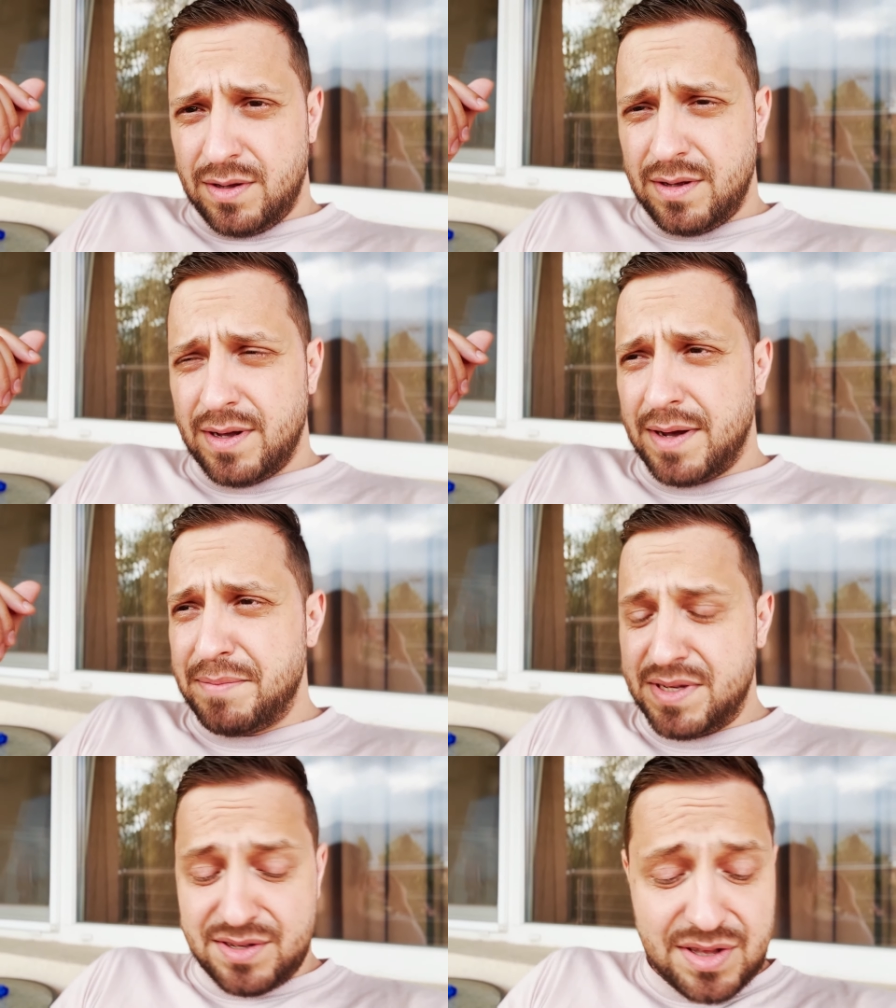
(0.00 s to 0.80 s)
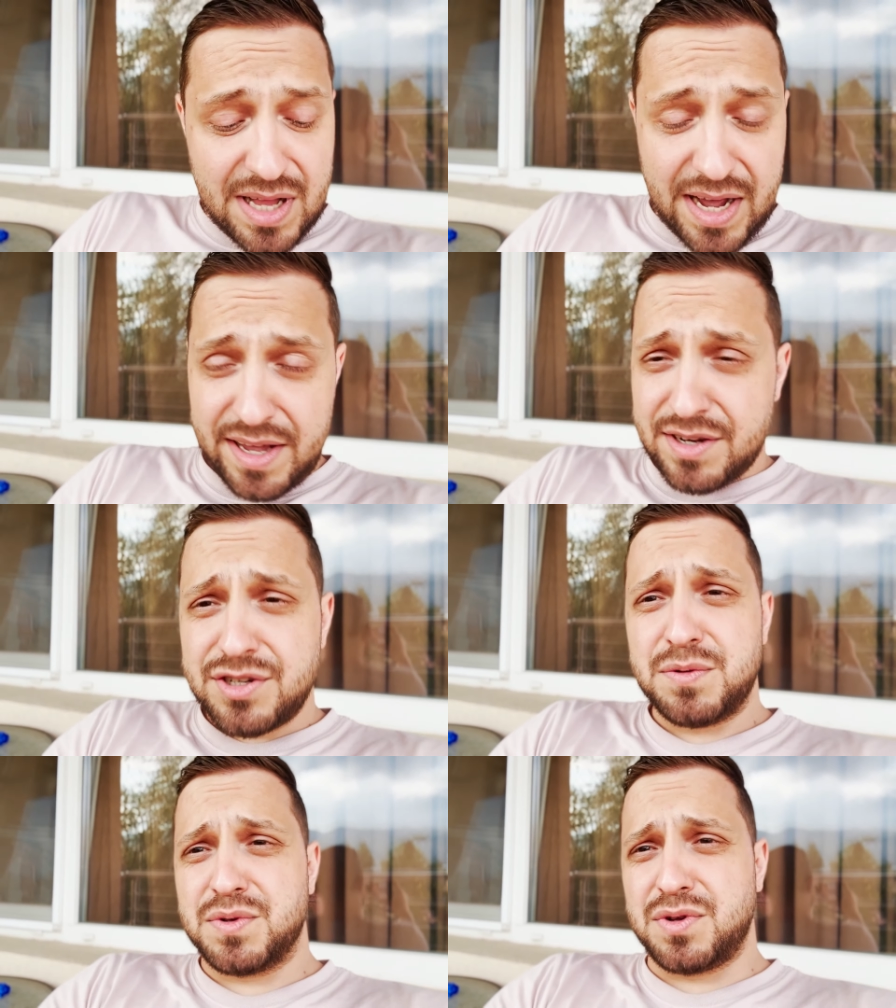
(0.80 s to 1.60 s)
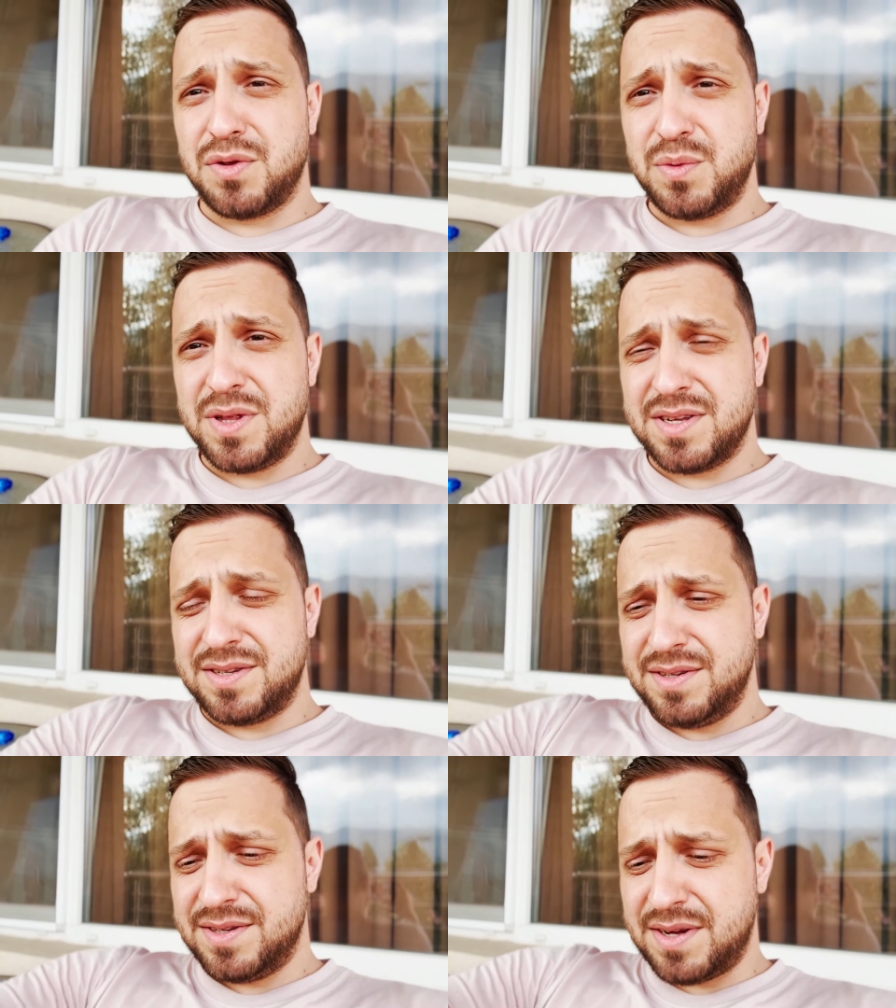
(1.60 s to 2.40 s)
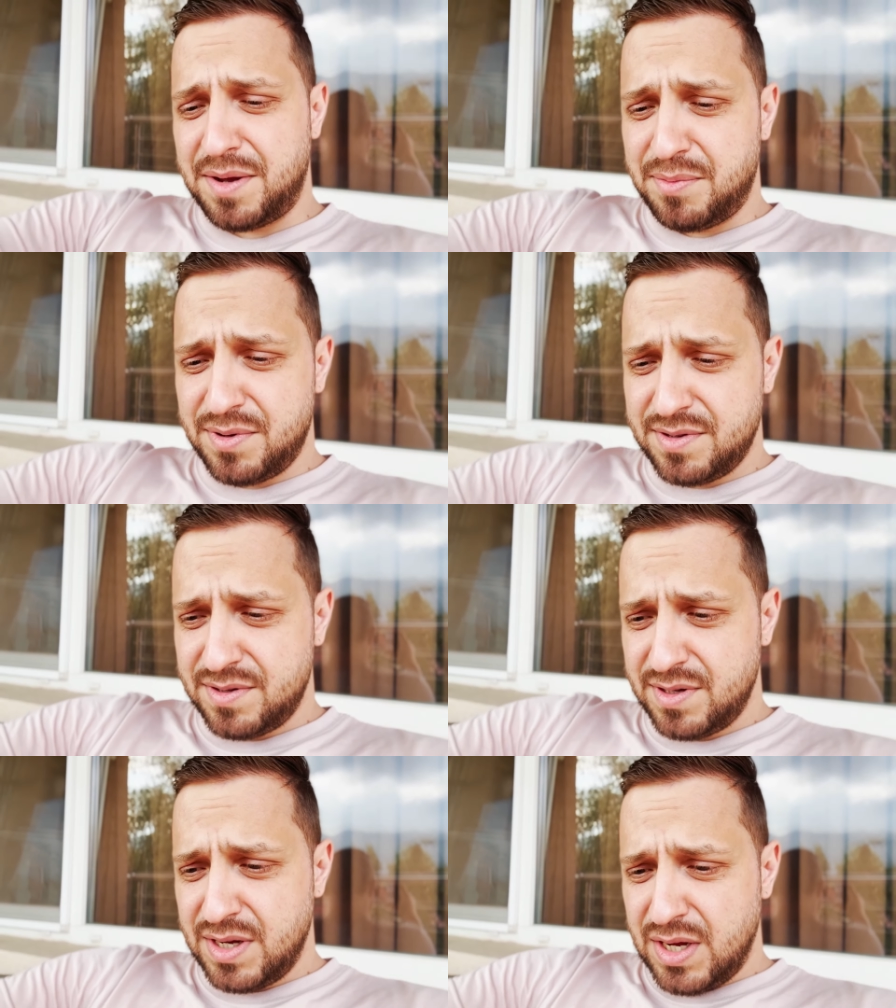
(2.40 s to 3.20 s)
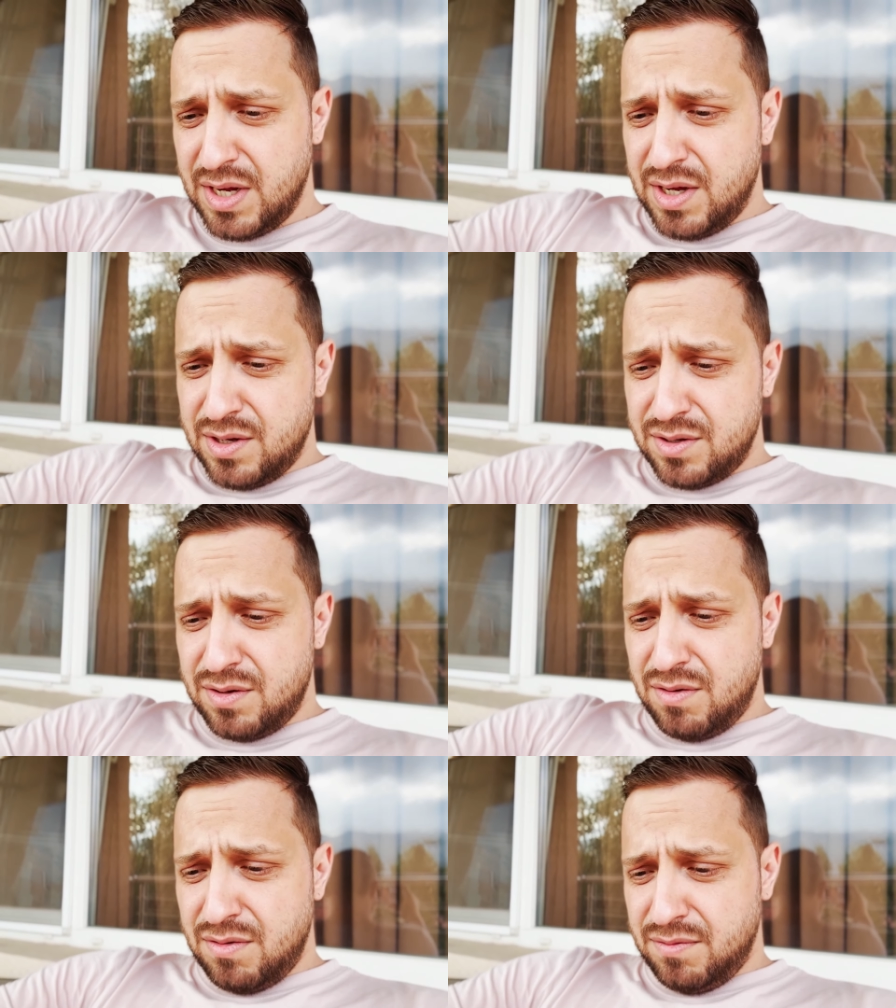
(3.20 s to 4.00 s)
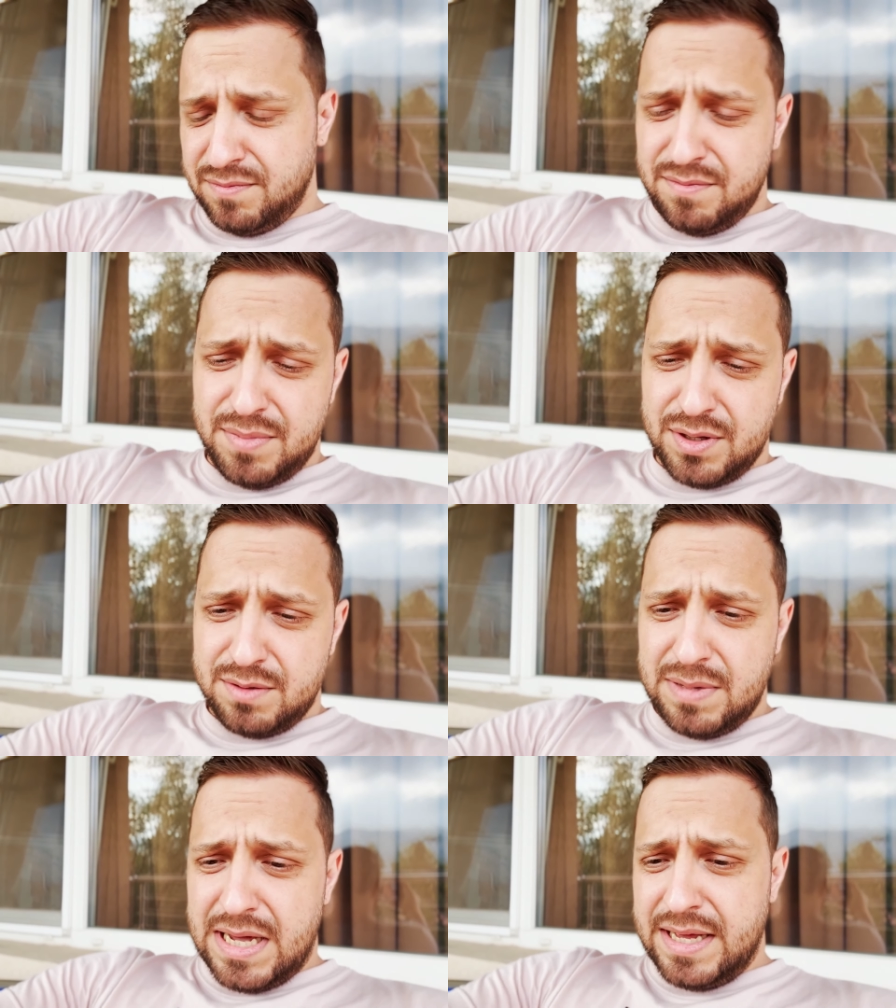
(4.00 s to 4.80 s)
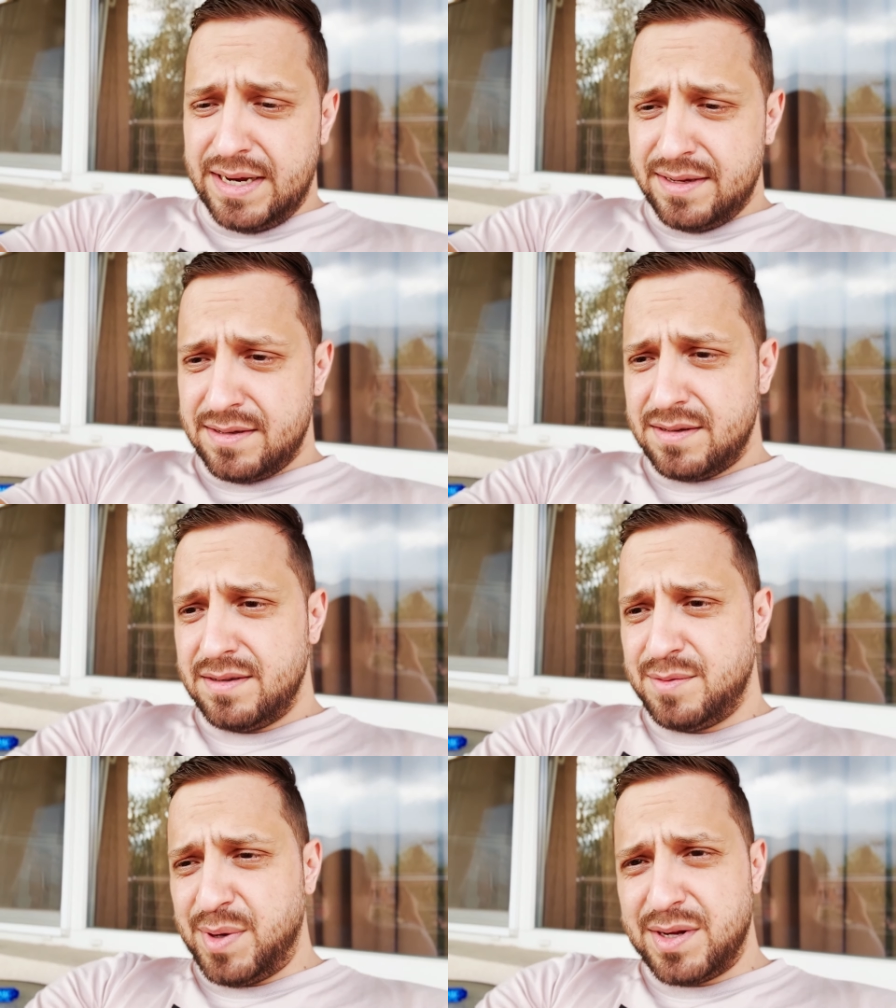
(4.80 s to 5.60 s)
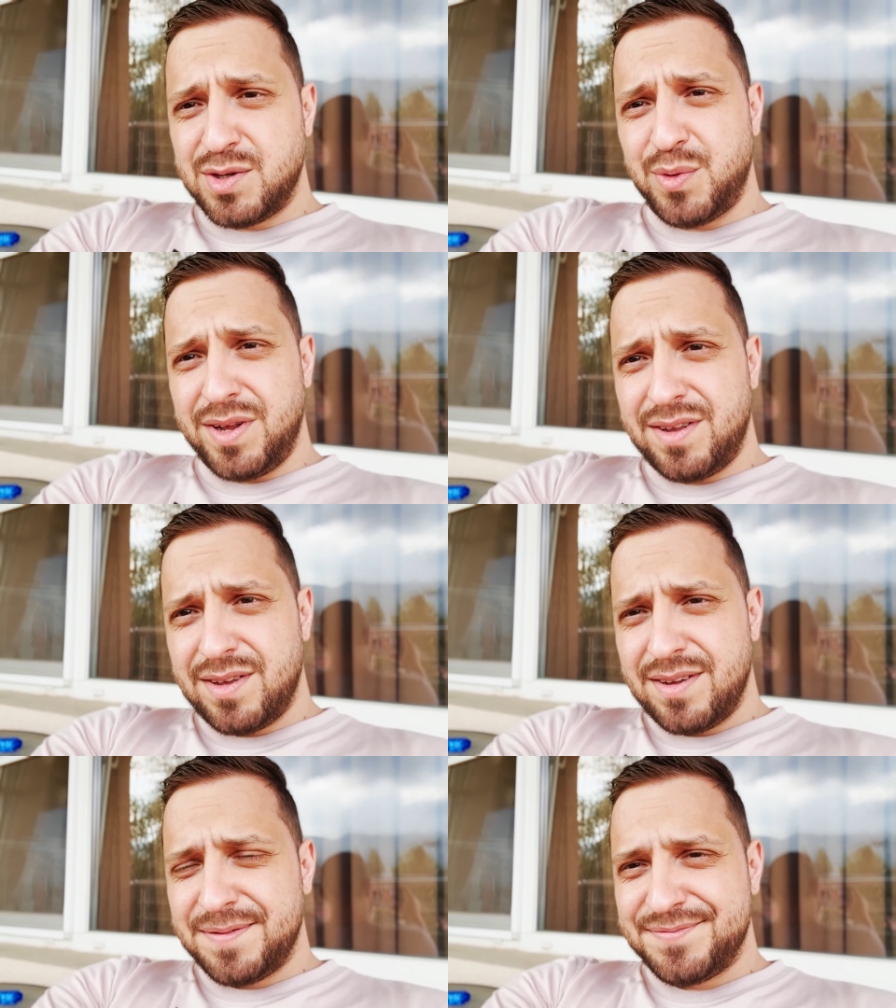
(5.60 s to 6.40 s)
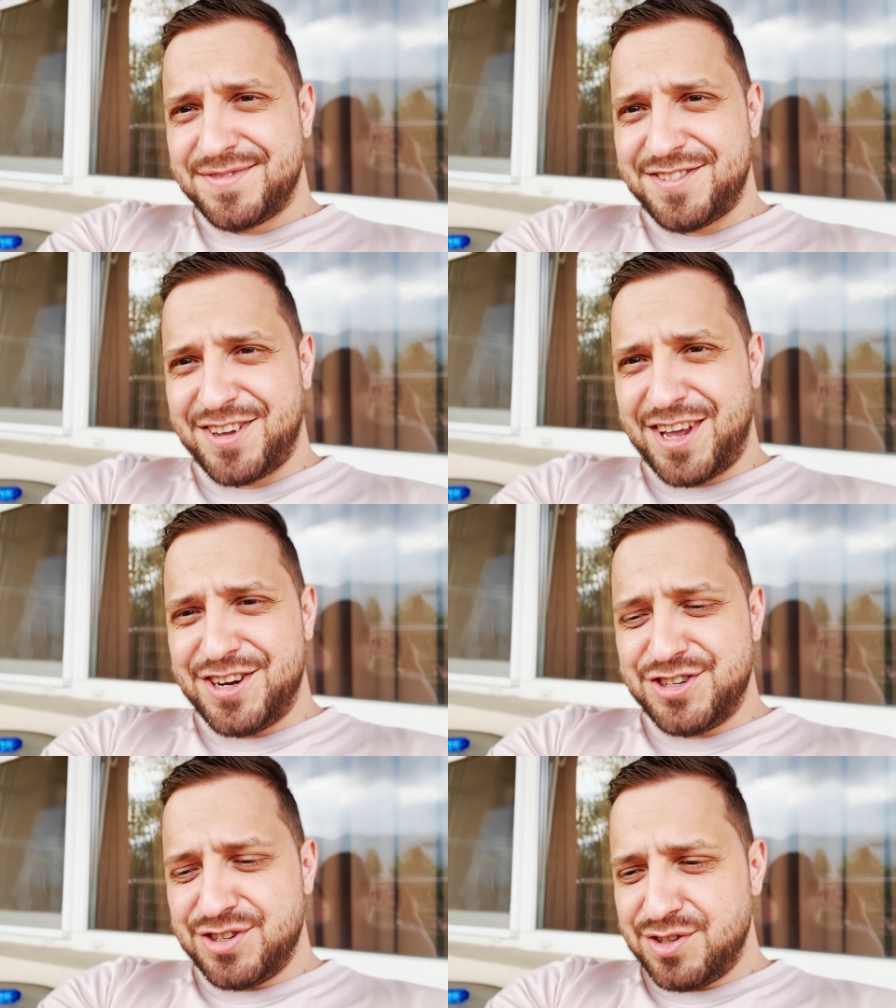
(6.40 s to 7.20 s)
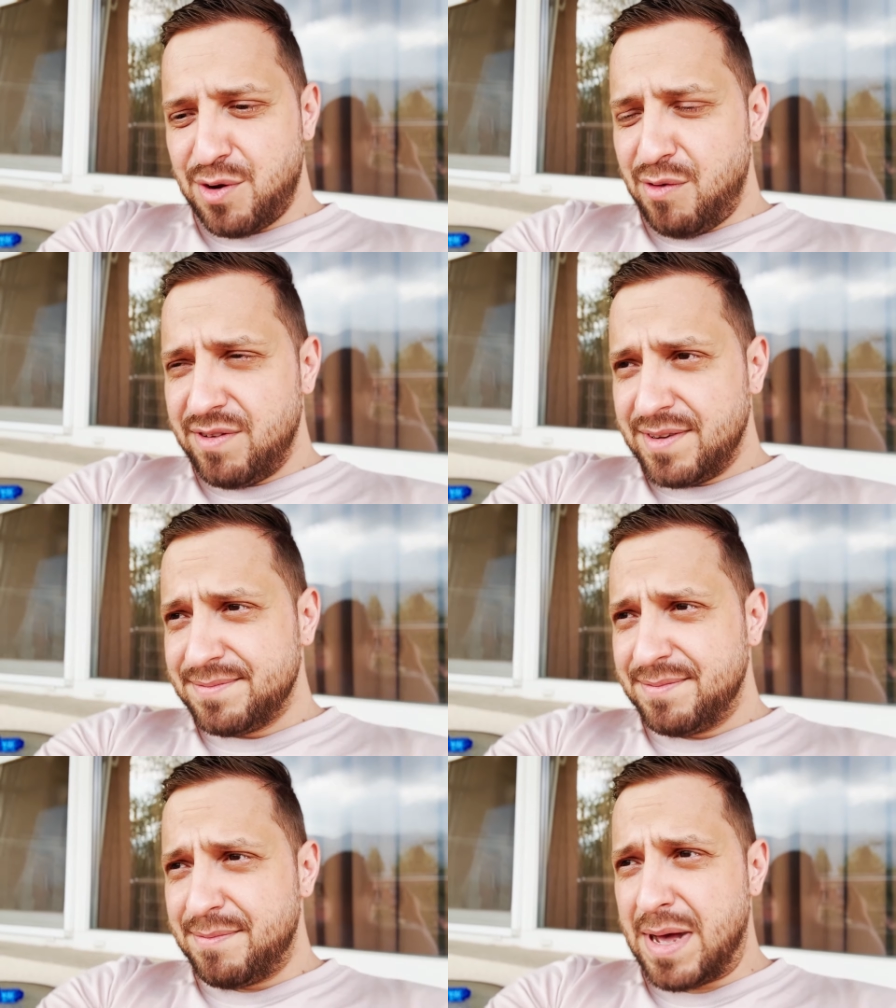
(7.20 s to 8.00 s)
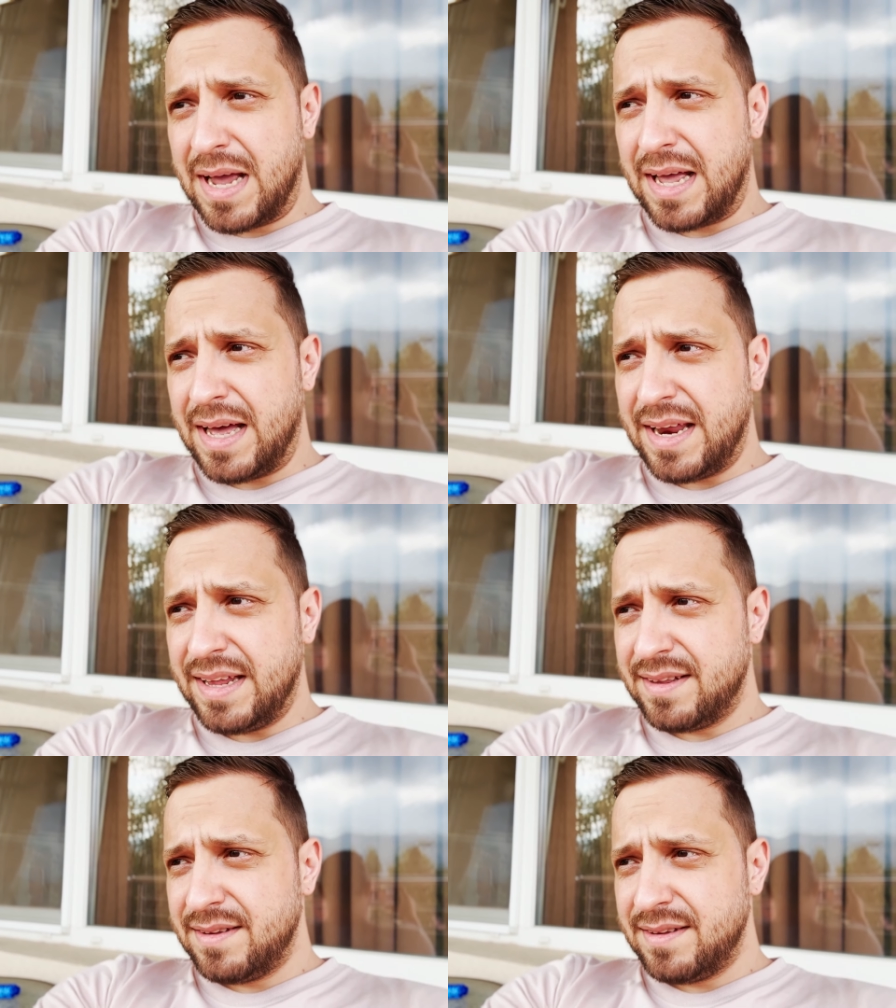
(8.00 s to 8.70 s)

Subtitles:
I missed Naya, she was not with us in Cyprus. So bottom line is, it's bittersweet. The vacation is over, back at it.